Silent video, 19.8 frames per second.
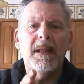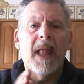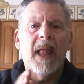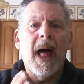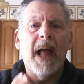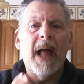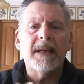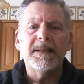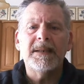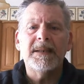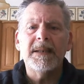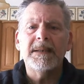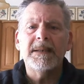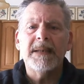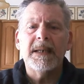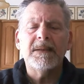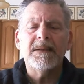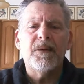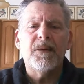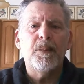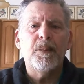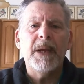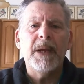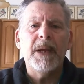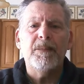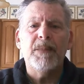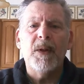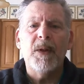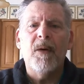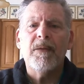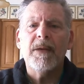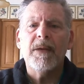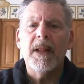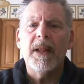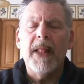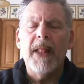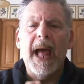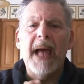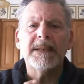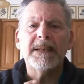a lot of successful people over the
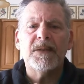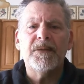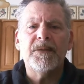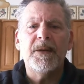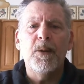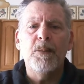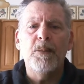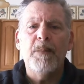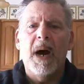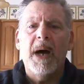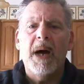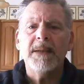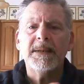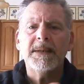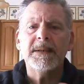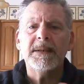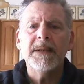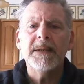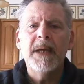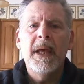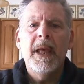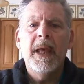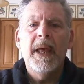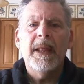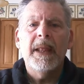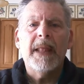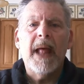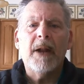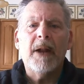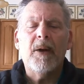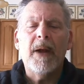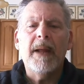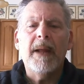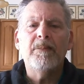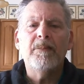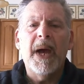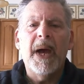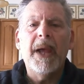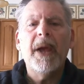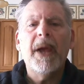last few months that are
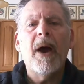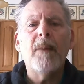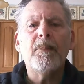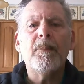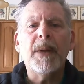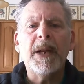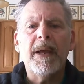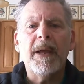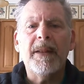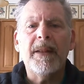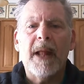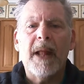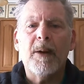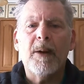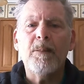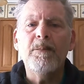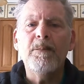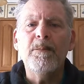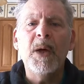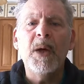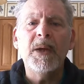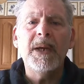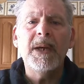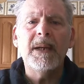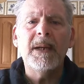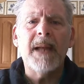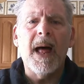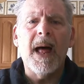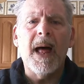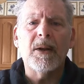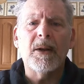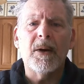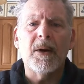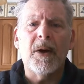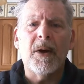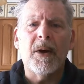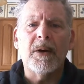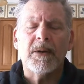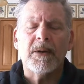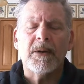in my company that are $1 million
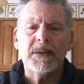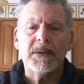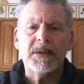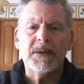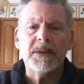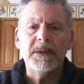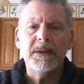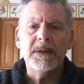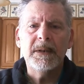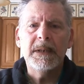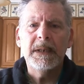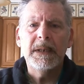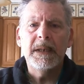earners.